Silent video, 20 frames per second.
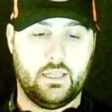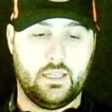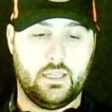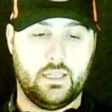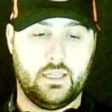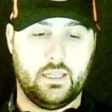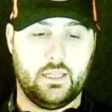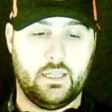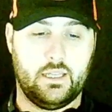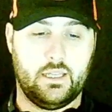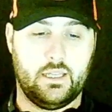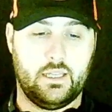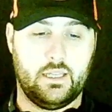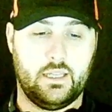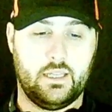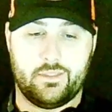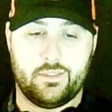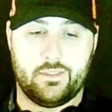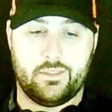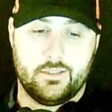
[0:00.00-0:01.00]
next week, I
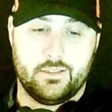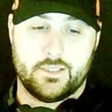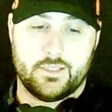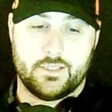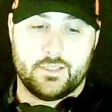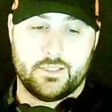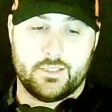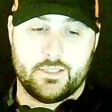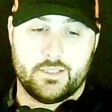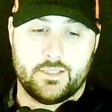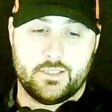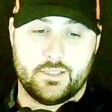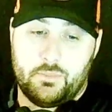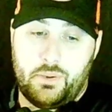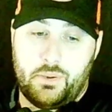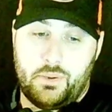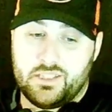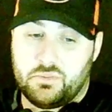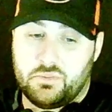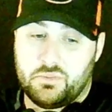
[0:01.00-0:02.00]
think there's a
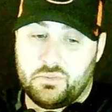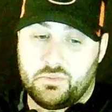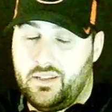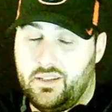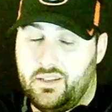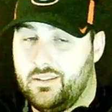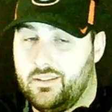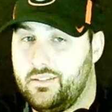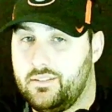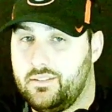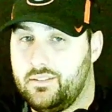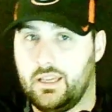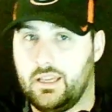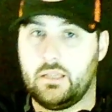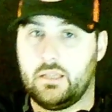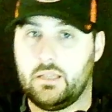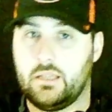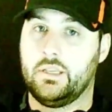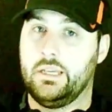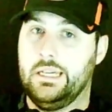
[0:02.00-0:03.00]
possibility that these
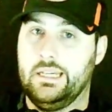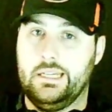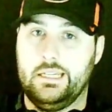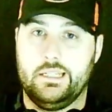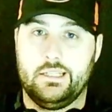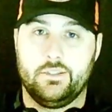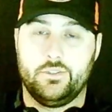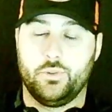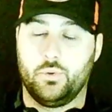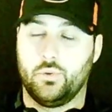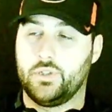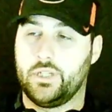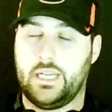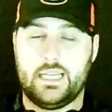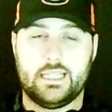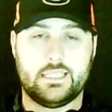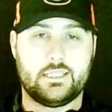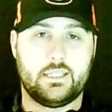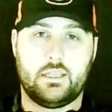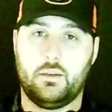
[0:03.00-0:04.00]
games, Georgia
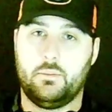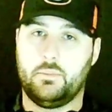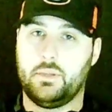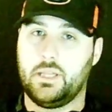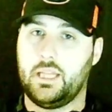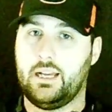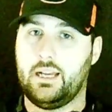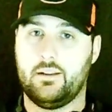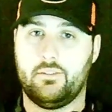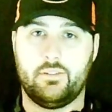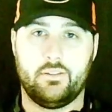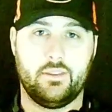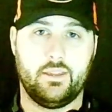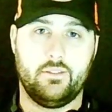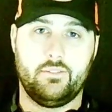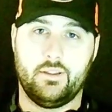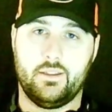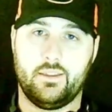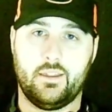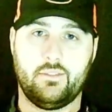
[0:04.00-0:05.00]
has to come alive.
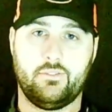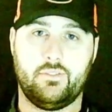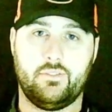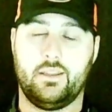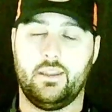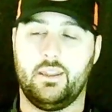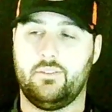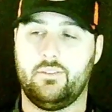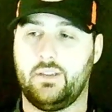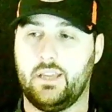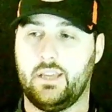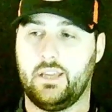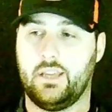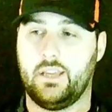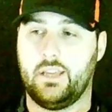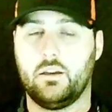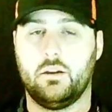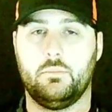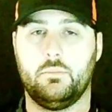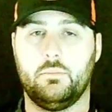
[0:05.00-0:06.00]
They've got to
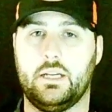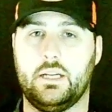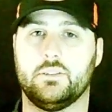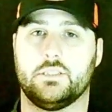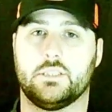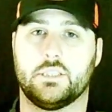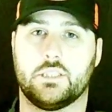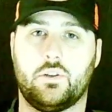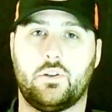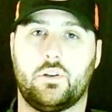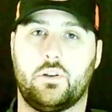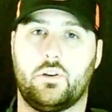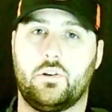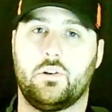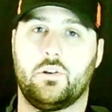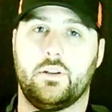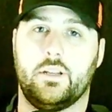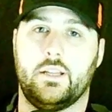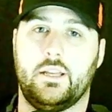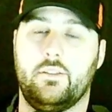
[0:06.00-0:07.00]
come out and start hard
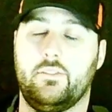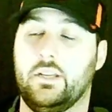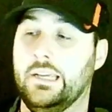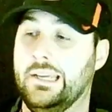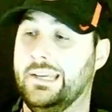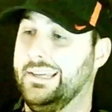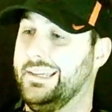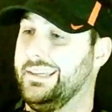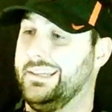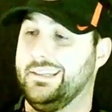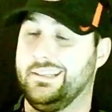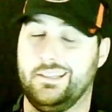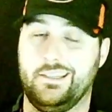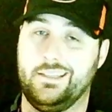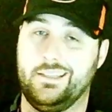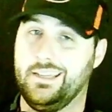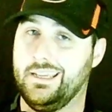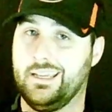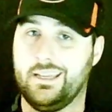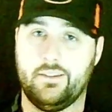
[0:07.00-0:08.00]
and heavy. You
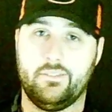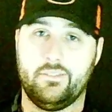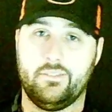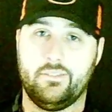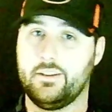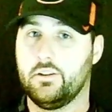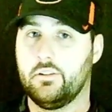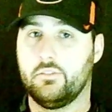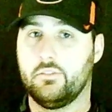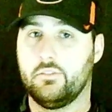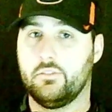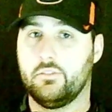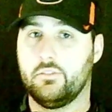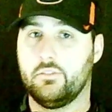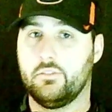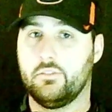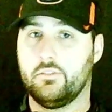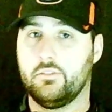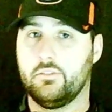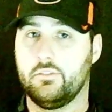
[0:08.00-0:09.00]
can't have hangovers.
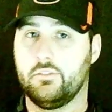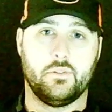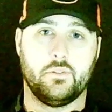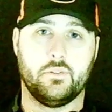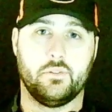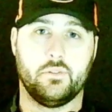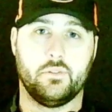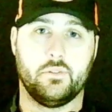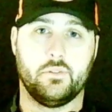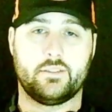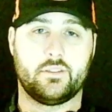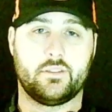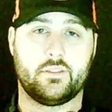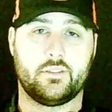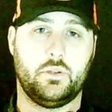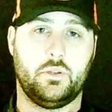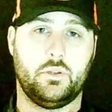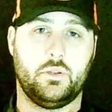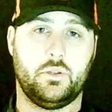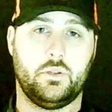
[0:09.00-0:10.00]
from these past couple of
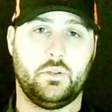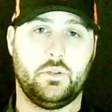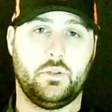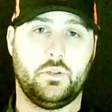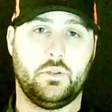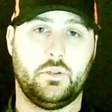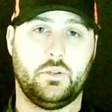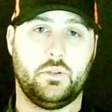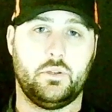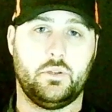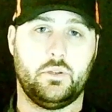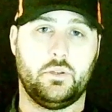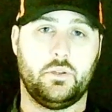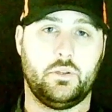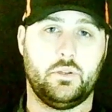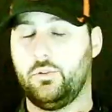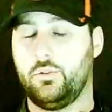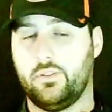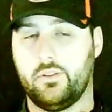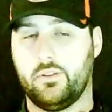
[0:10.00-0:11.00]
weeks. And I do
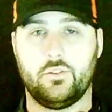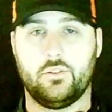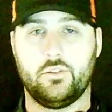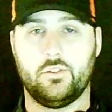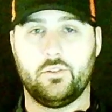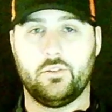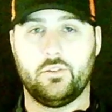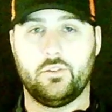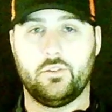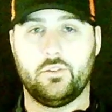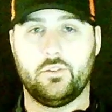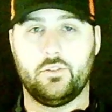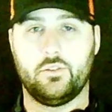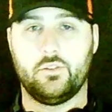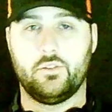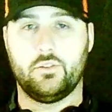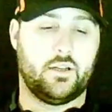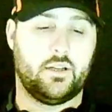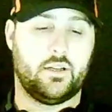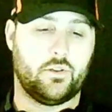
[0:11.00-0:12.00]
think Georgia comes out
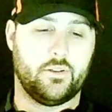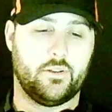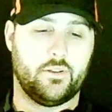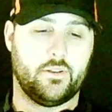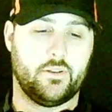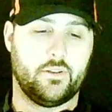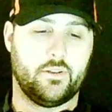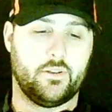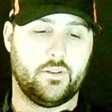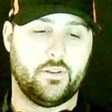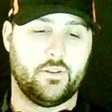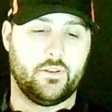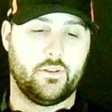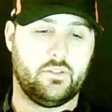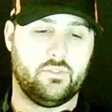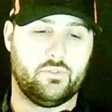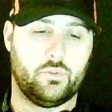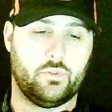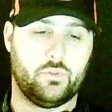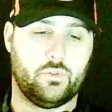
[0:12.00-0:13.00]
hot, hard, and heavy, and I'm looking
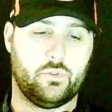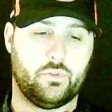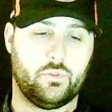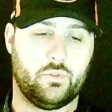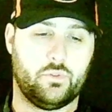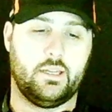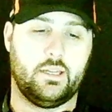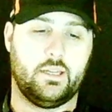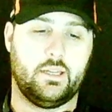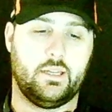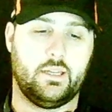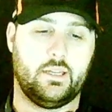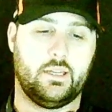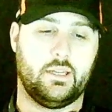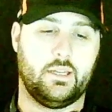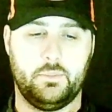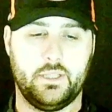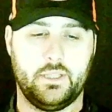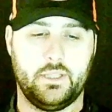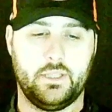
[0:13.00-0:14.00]
forward to that. Some of the other
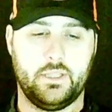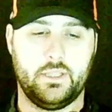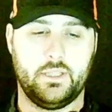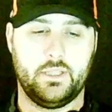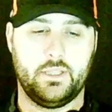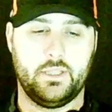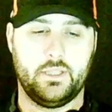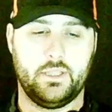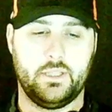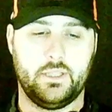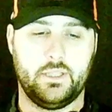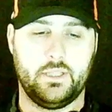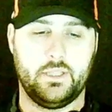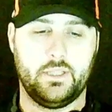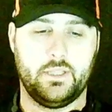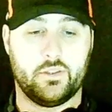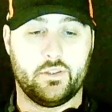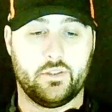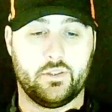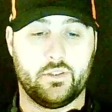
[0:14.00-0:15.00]
big games around
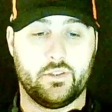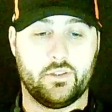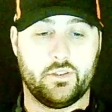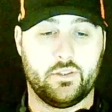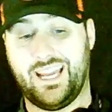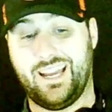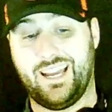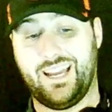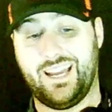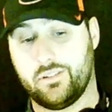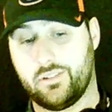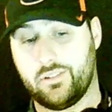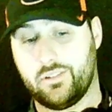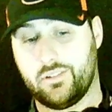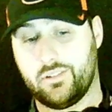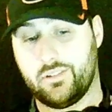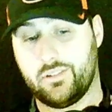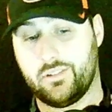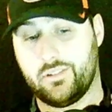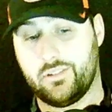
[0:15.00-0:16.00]
the country
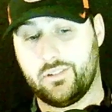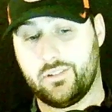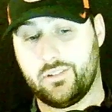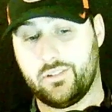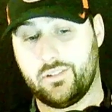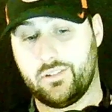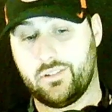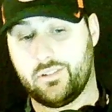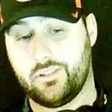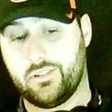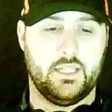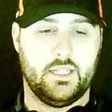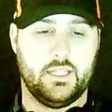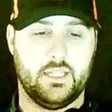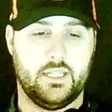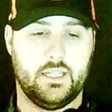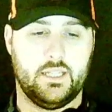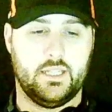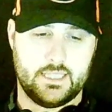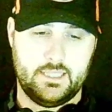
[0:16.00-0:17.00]
outside of the
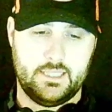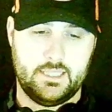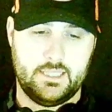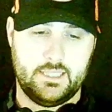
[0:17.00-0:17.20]
SEC,